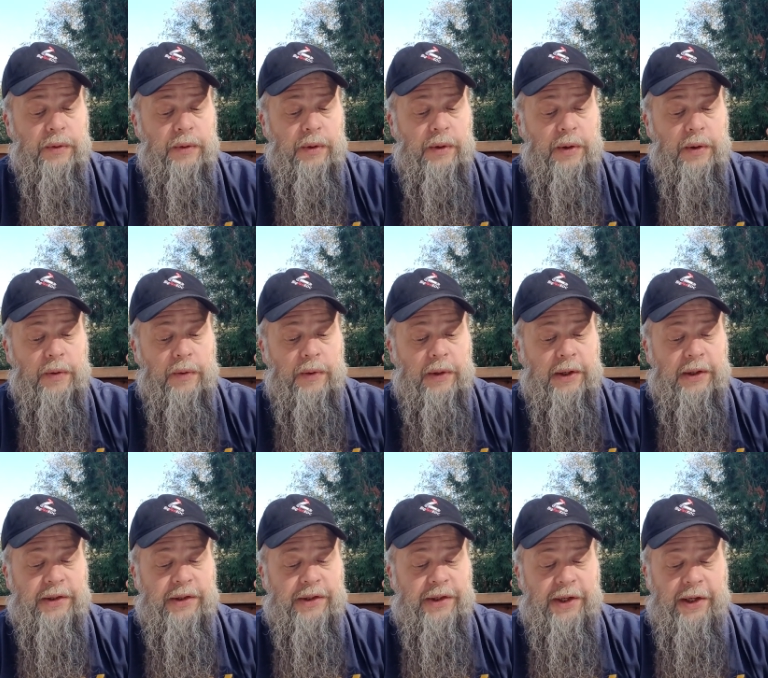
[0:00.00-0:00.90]
oh,
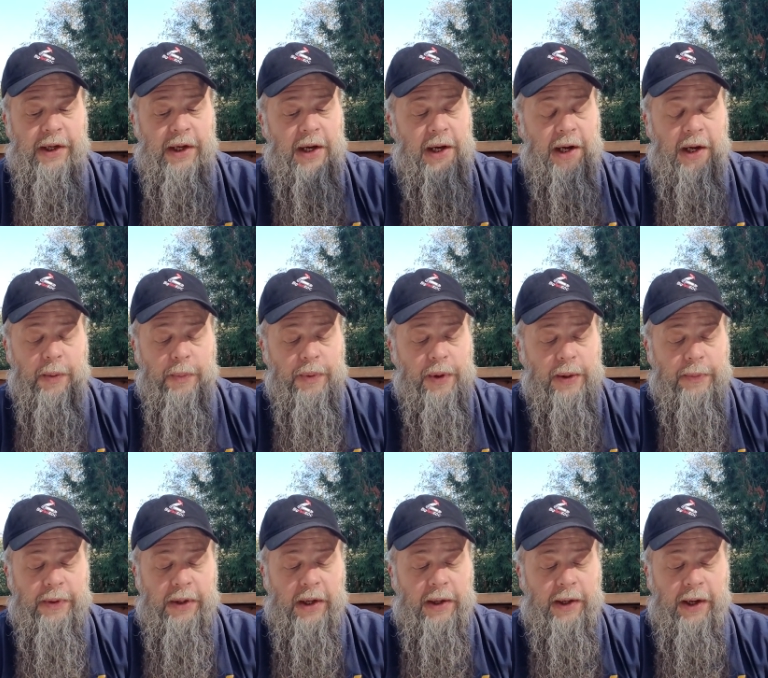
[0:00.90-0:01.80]
let's see, I can
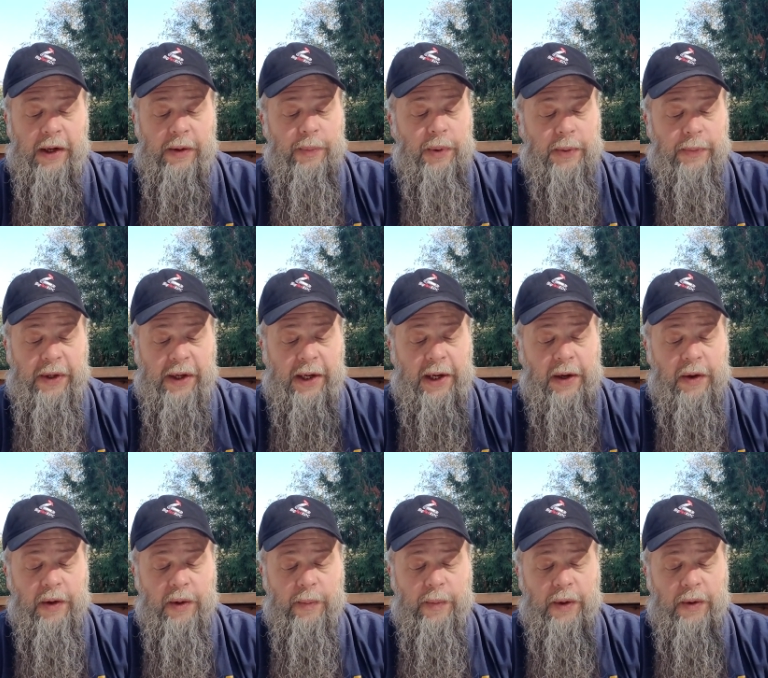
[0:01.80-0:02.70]
probably
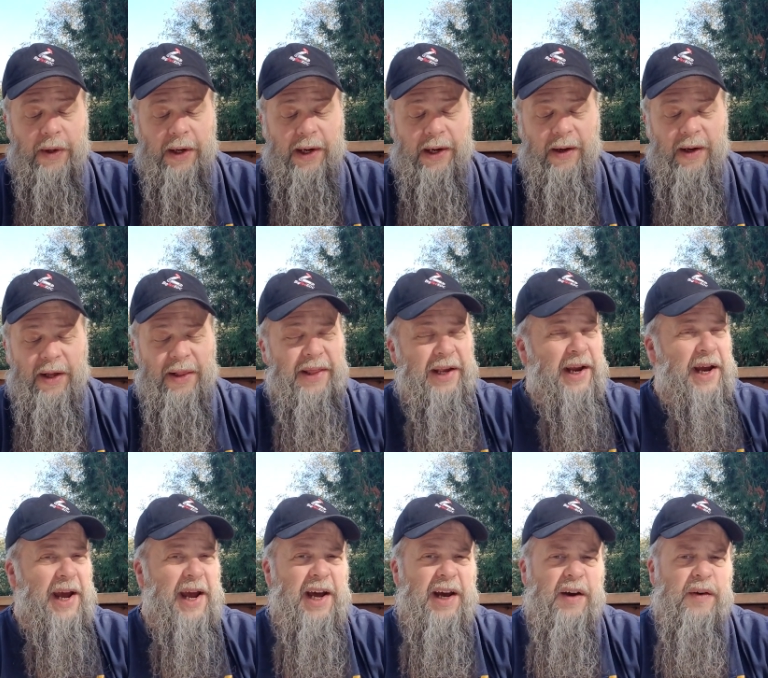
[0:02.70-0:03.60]
count them all right now. I think
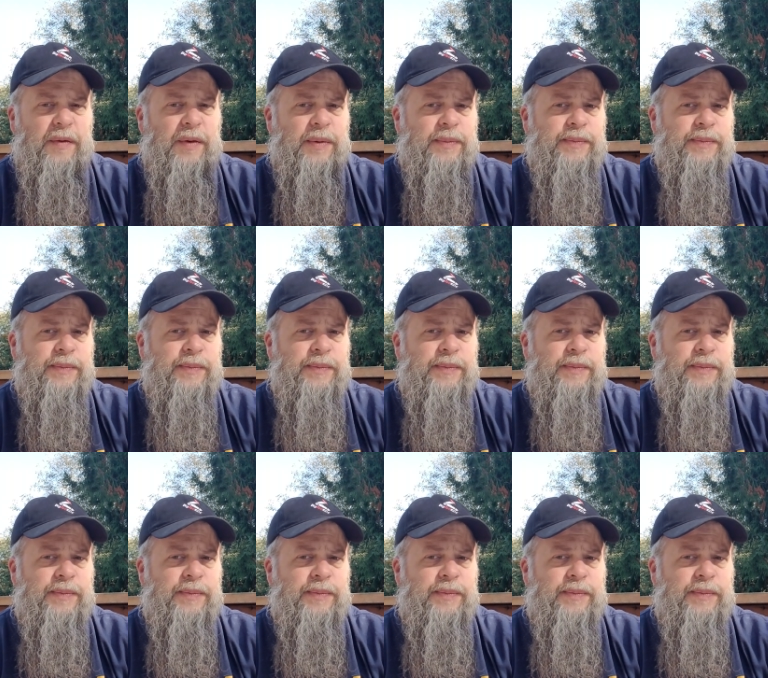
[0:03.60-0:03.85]
I have